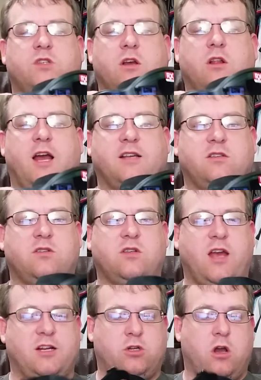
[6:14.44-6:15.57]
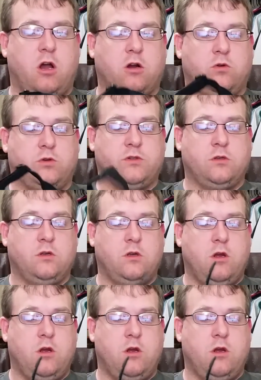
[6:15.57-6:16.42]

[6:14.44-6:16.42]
sunglasses / goggles.